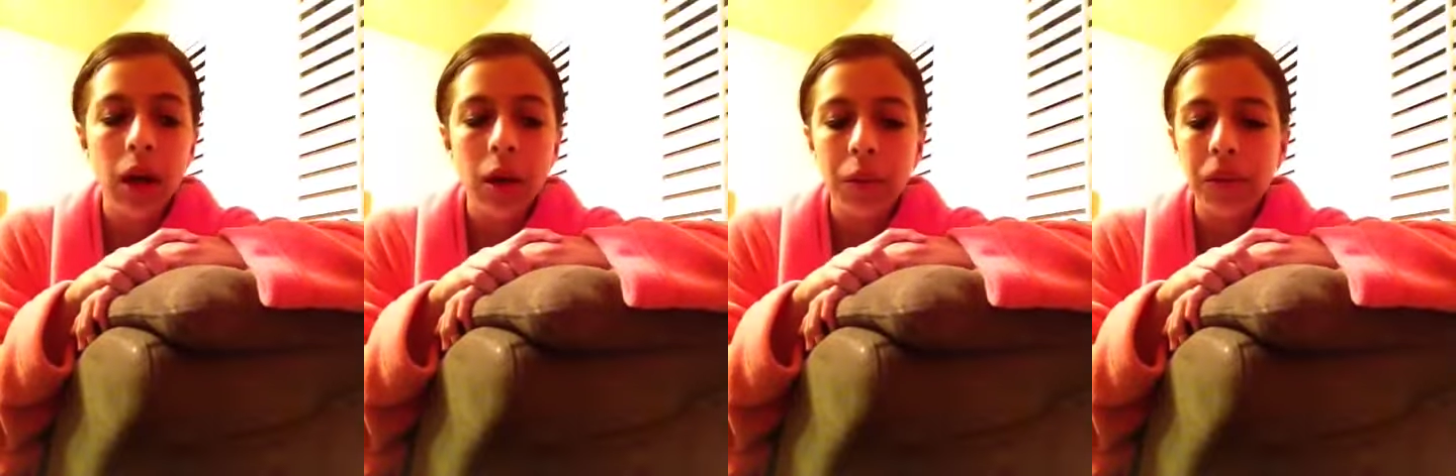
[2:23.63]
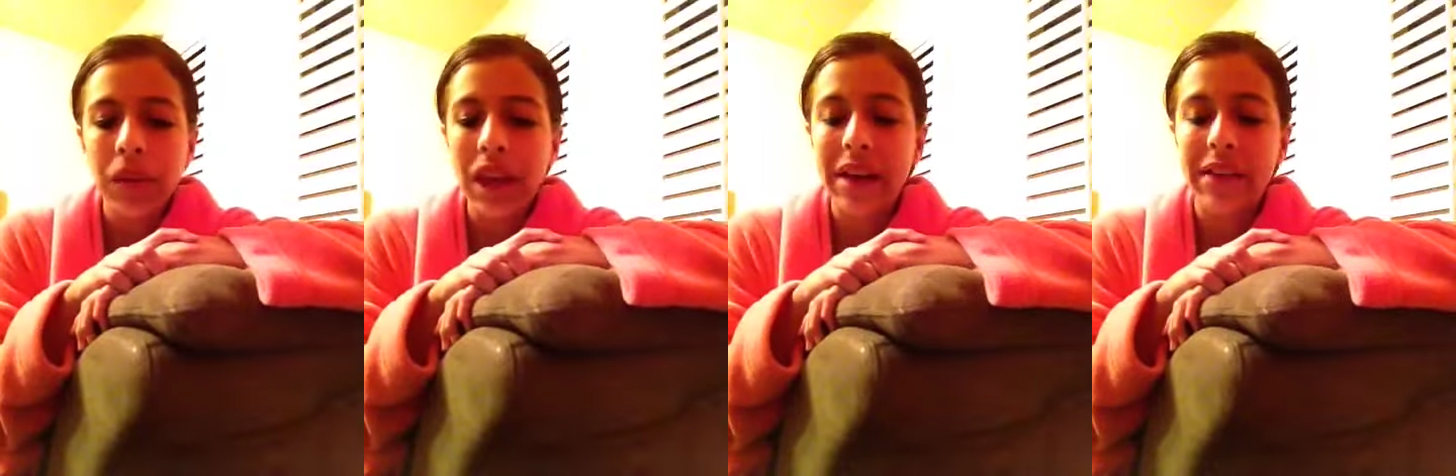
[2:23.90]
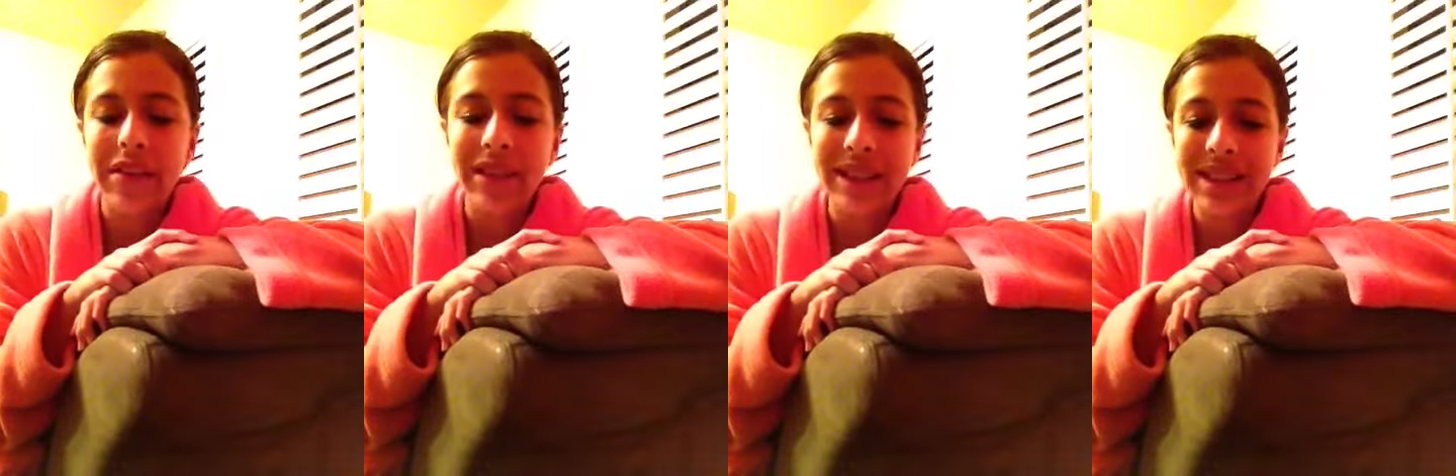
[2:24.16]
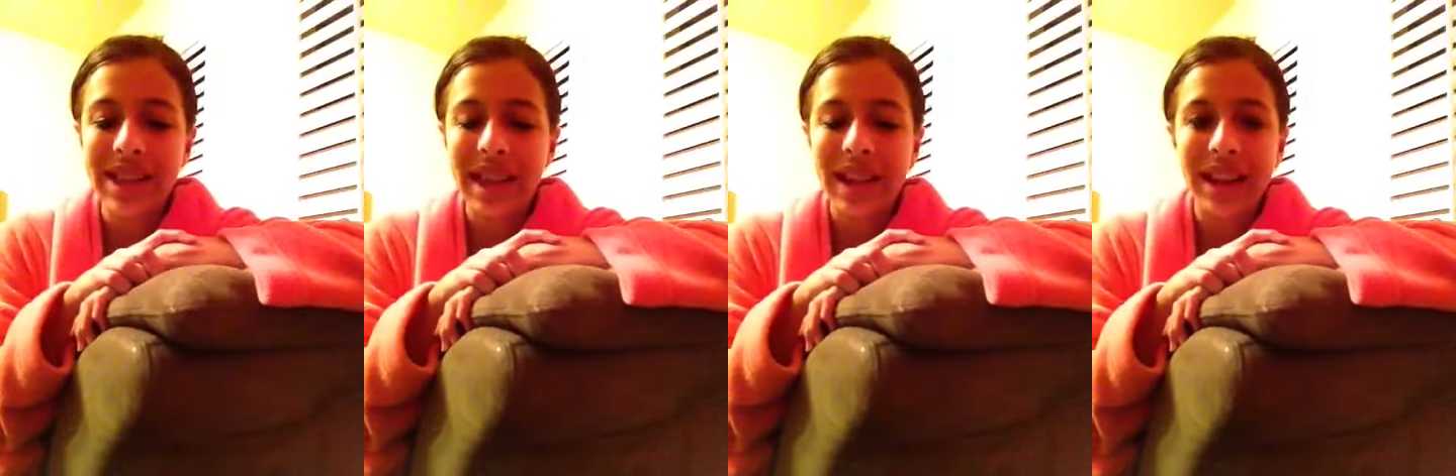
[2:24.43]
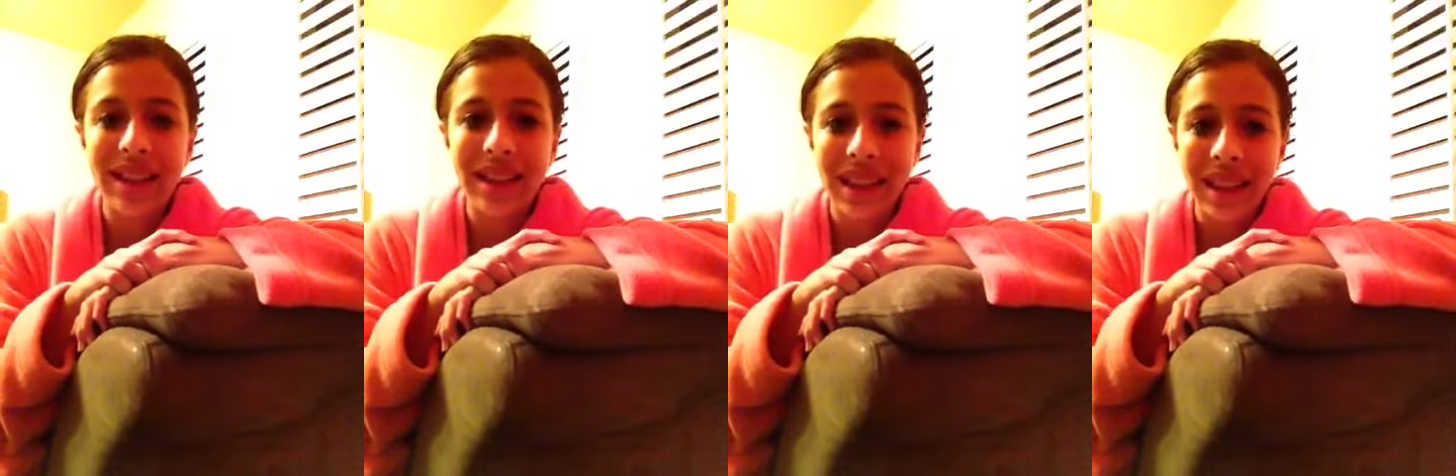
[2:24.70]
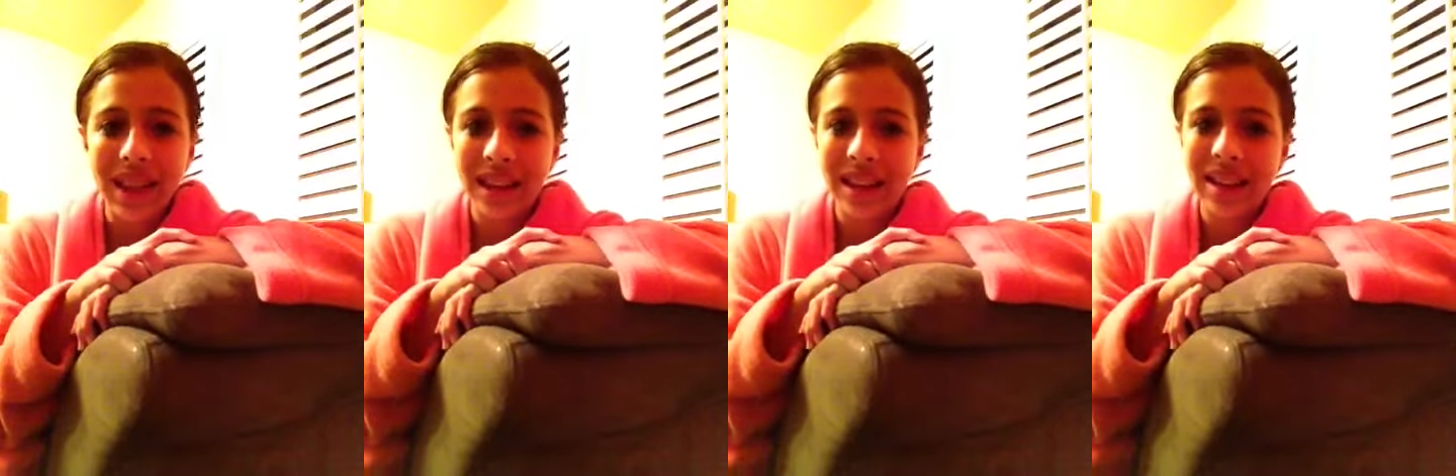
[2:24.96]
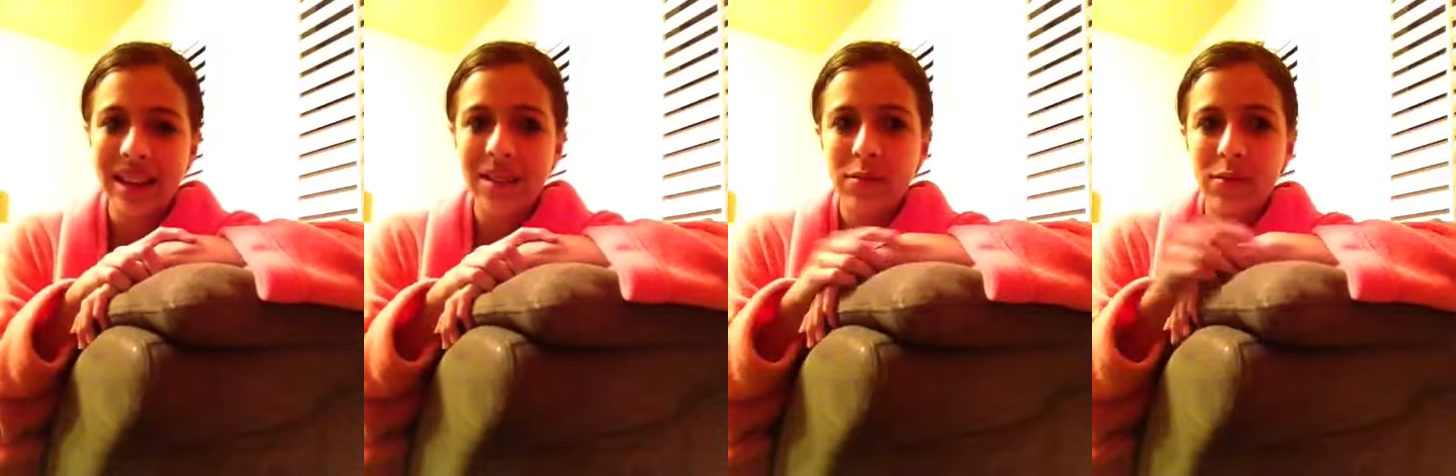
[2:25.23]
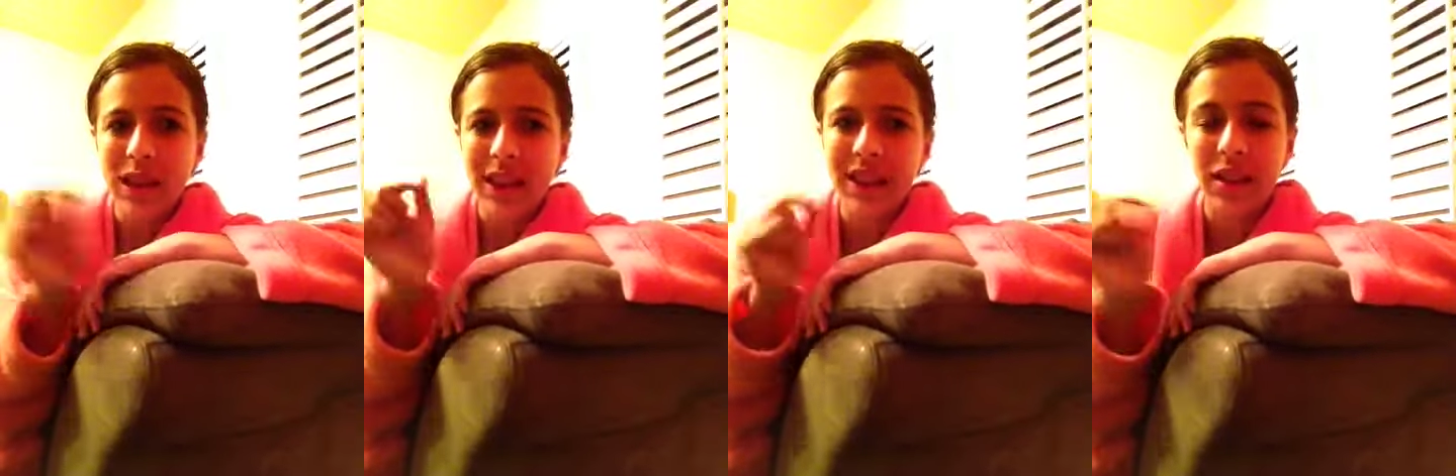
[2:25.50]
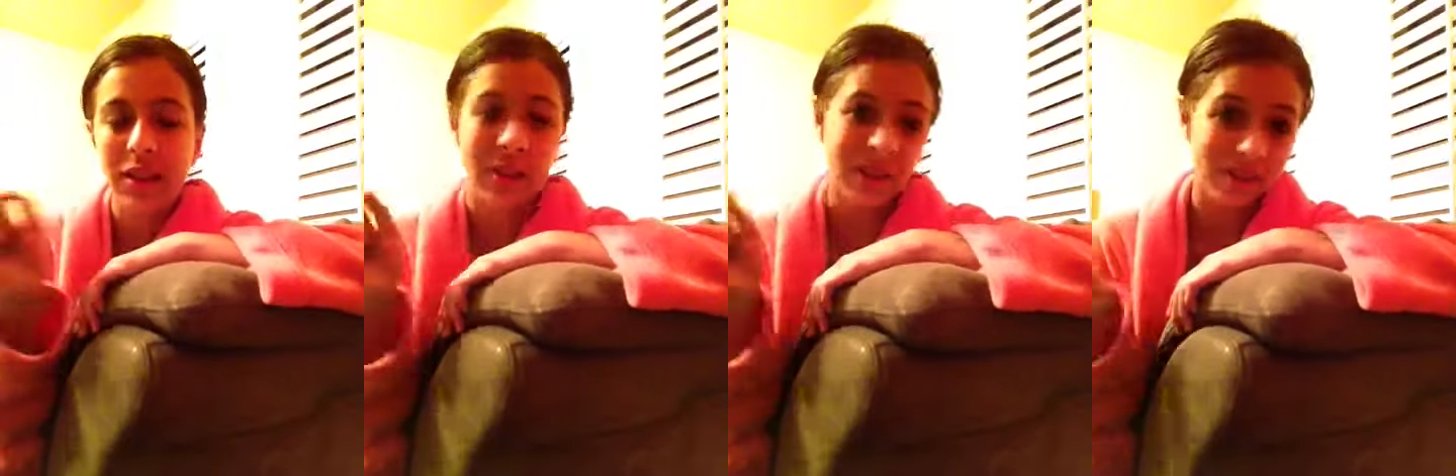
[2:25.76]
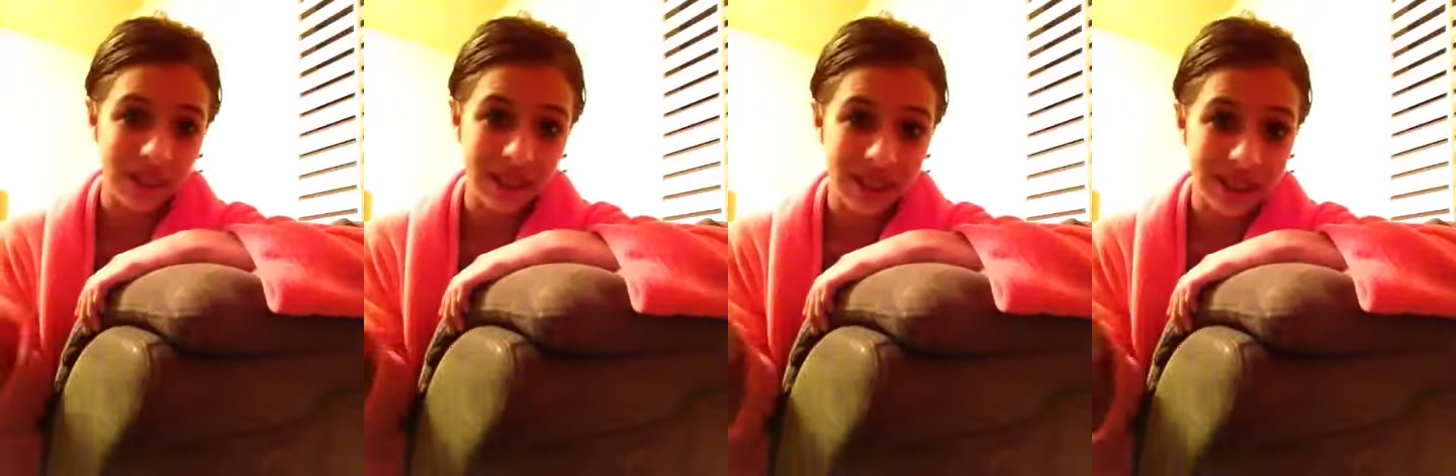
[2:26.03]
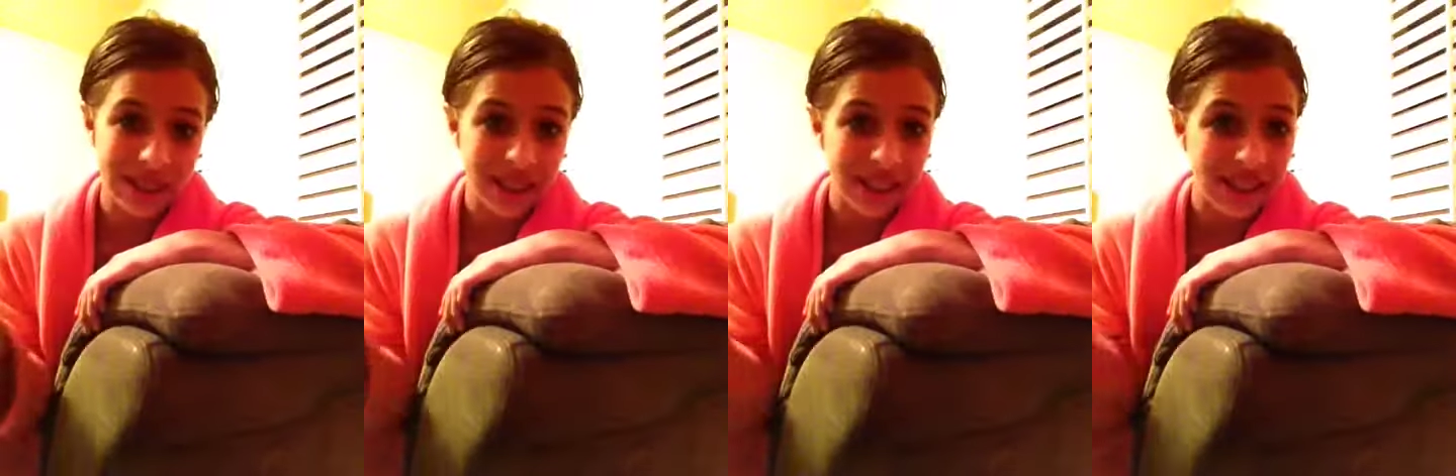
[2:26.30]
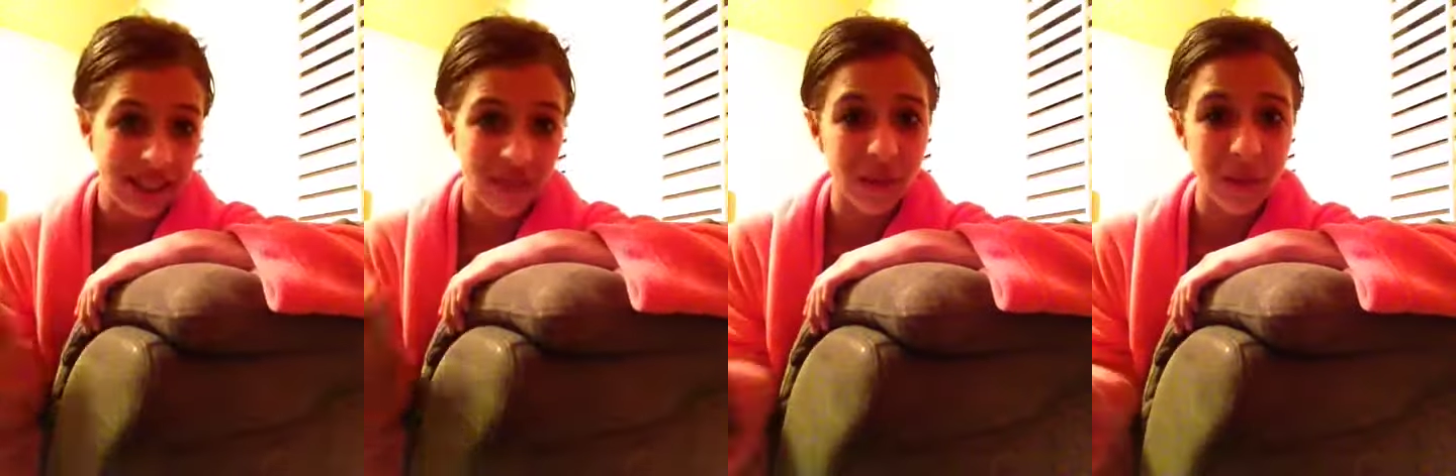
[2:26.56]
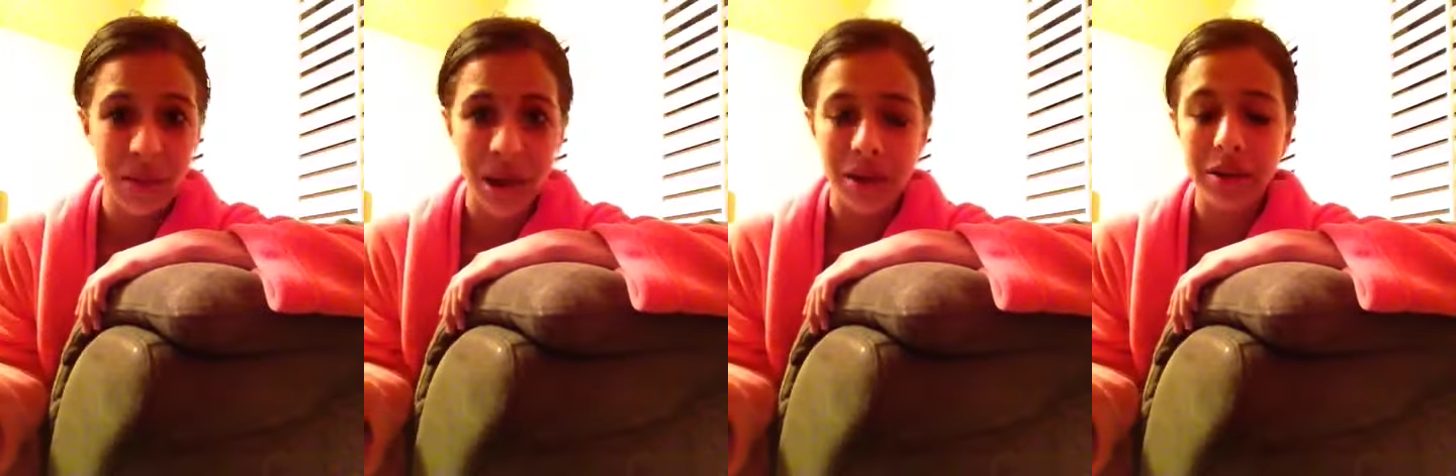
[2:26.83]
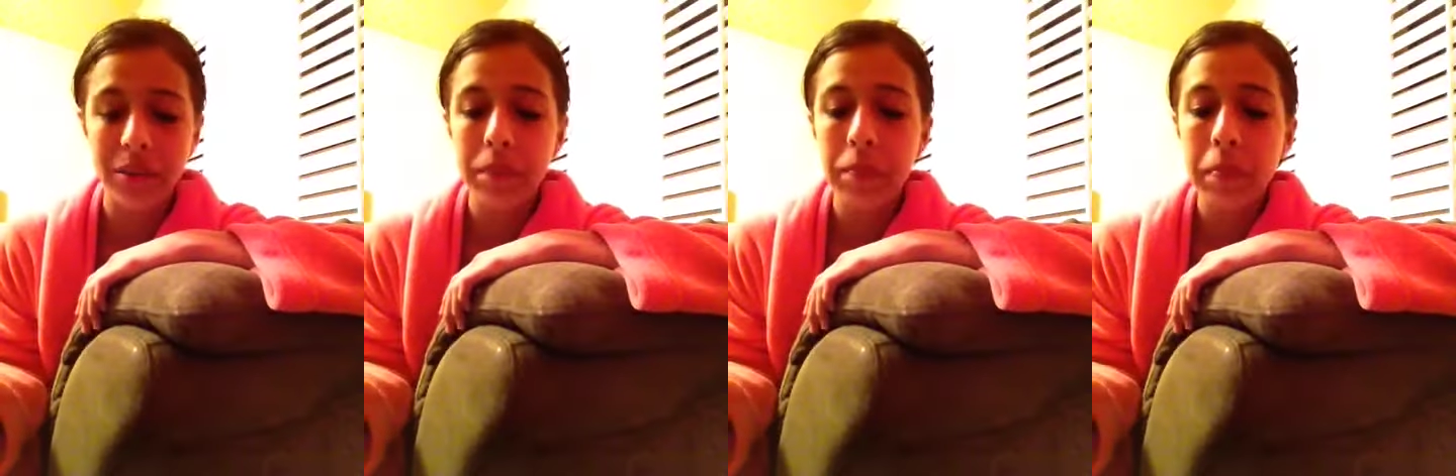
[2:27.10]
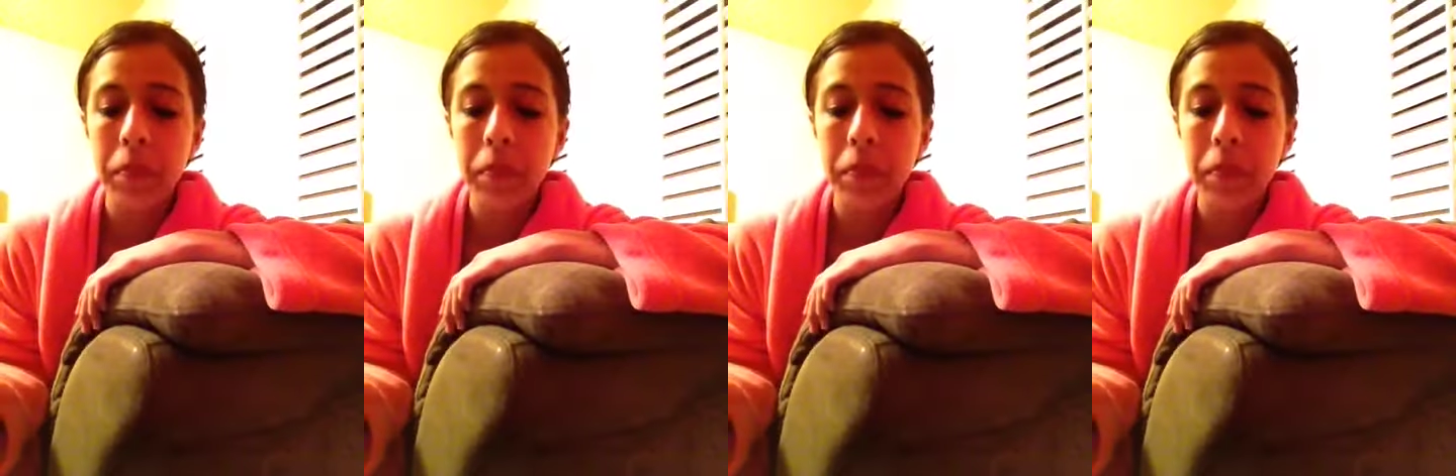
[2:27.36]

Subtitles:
when they have anxiety, they like write down their feelings and they feel better?